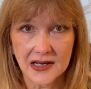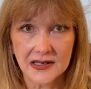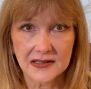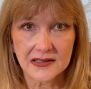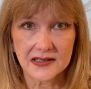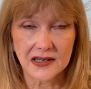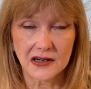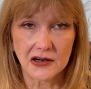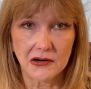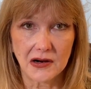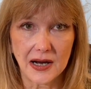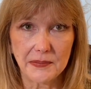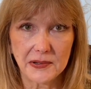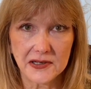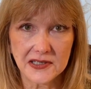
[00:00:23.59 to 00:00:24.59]
So
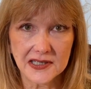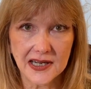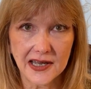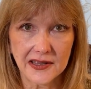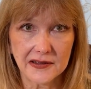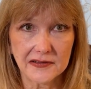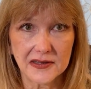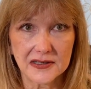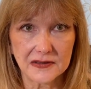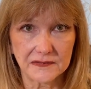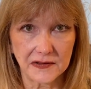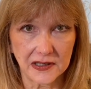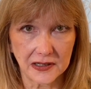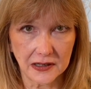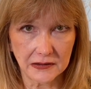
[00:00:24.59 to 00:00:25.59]
I put together this
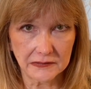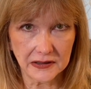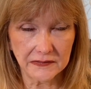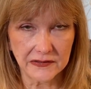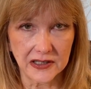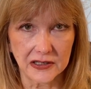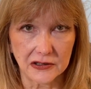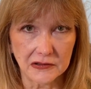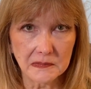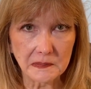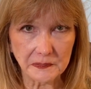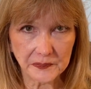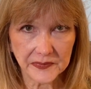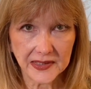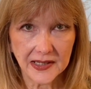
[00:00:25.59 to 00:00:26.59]
video review
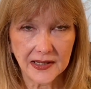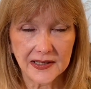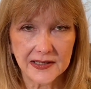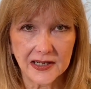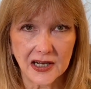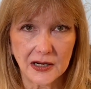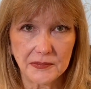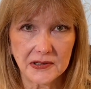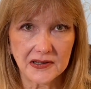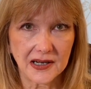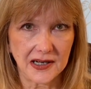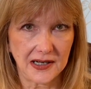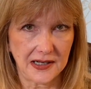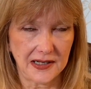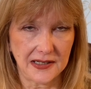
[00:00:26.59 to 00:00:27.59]
to help you
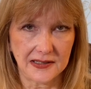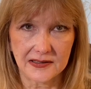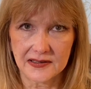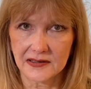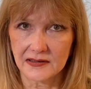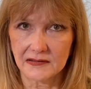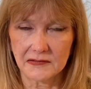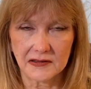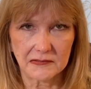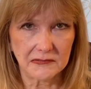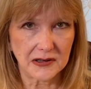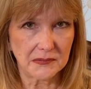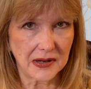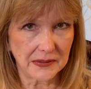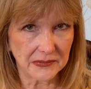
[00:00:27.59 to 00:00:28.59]
guys
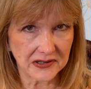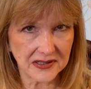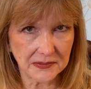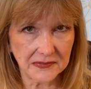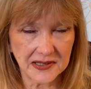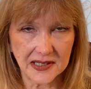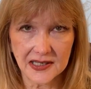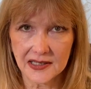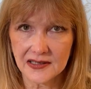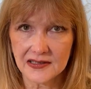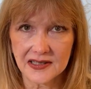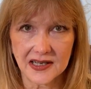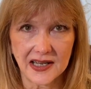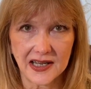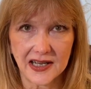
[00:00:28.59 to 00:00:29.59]
remember some things
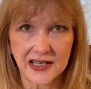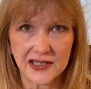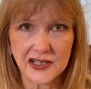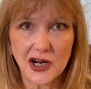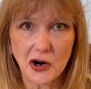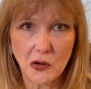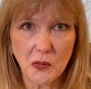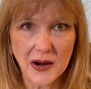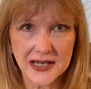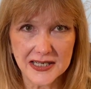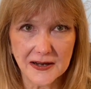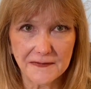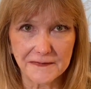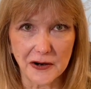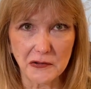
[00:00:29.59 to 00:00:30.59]
and know what
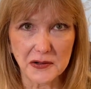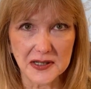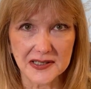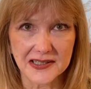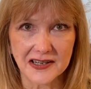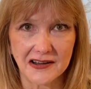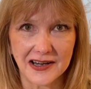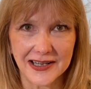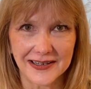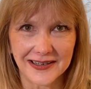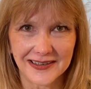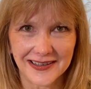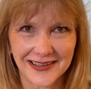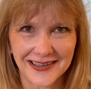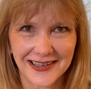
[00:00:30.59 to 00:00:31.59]
to focus on.
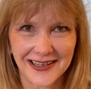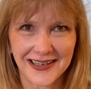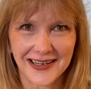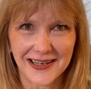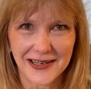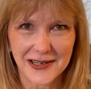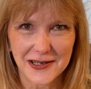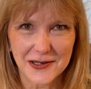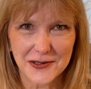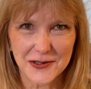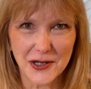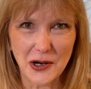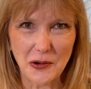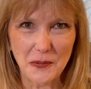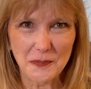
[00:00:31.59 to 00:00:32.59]

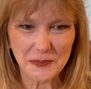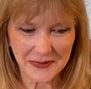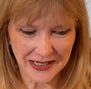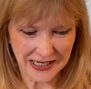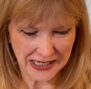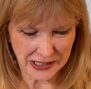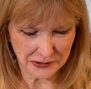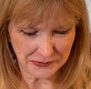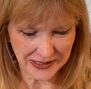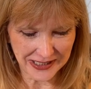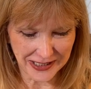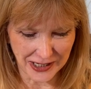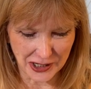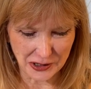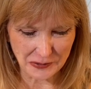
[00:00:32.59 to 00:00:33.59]
So here we
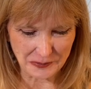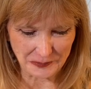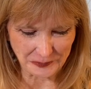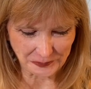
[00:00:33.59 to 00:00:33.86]
go.